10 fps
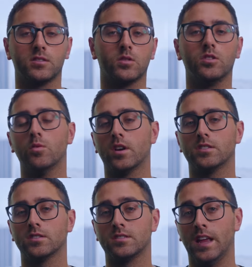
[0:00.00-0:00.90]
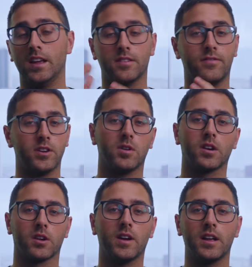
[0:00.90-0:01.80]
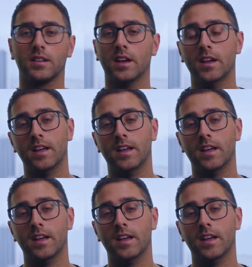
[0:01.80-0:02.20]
So you want to just take the fair market rent